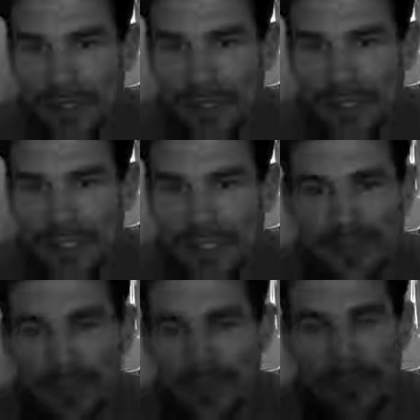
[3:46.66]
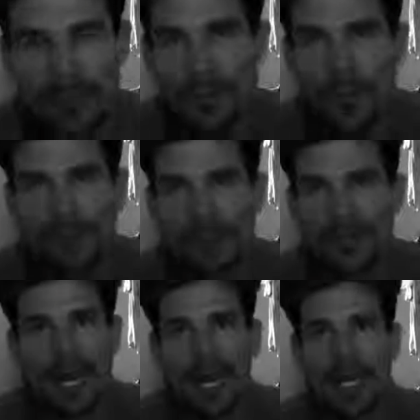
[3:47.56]
and Freelee made the offer
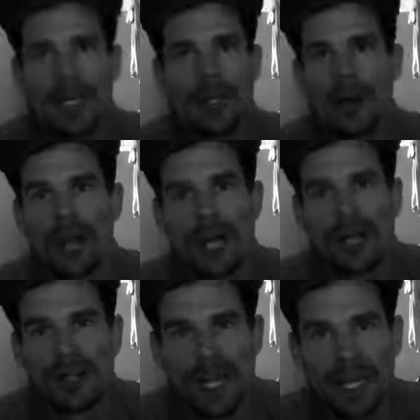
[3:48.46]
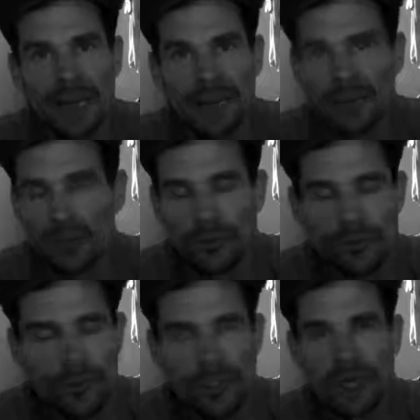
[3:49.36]
to any guy at our festival,
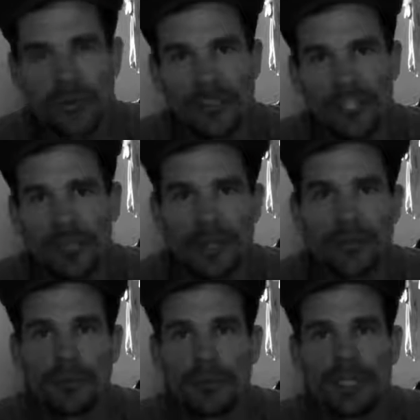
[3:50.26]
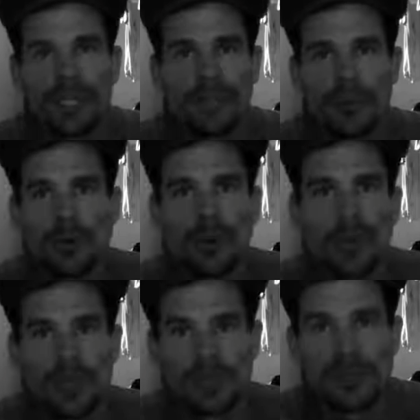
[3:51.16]
if you want to get a vasectomy, Freelee will
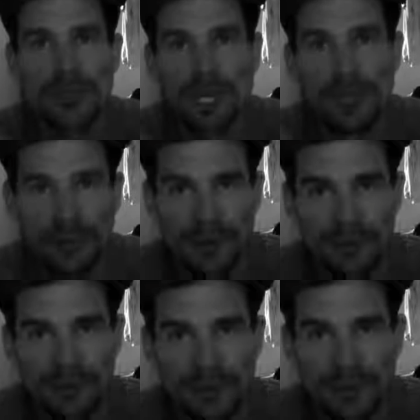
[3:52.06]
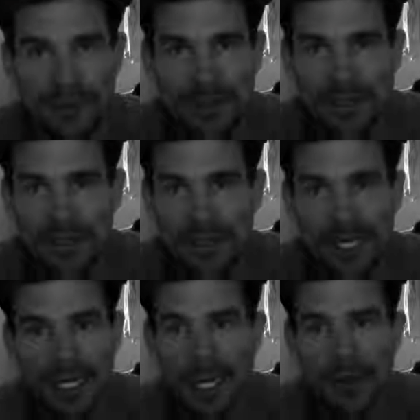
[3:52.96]
literally pay for it, you know.
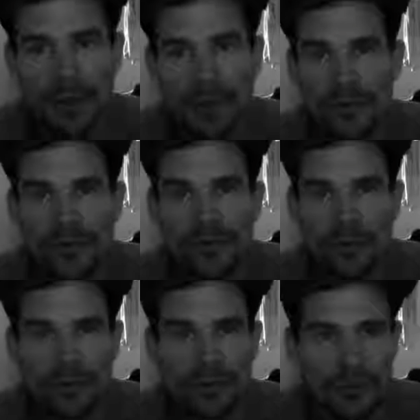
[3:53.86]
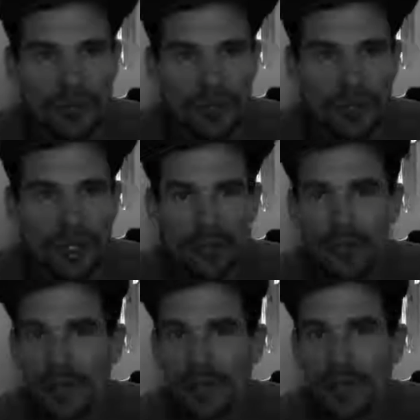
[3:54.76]
And anyone who at the festival, the
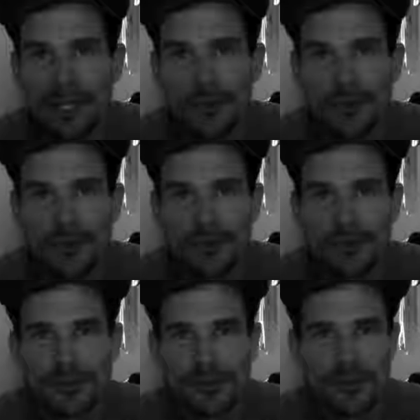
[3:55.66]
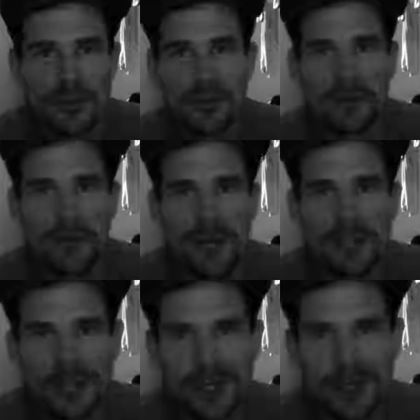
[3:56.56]
guys will know that, because it was sort of, was a bit of a
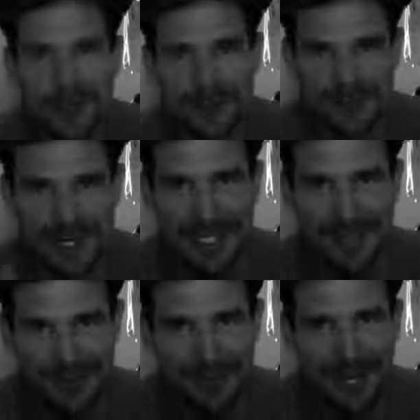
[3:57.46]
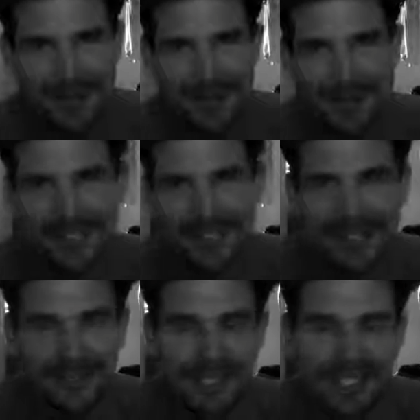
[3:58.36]
running joke. Like, Freelee's going to pay for my
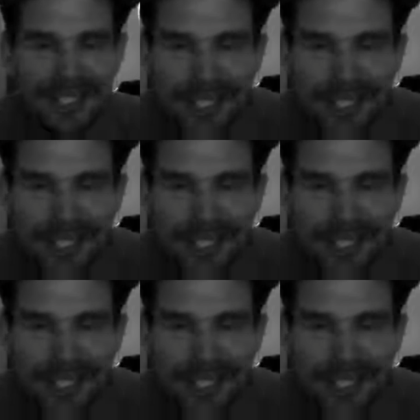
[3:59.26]
vasectomy.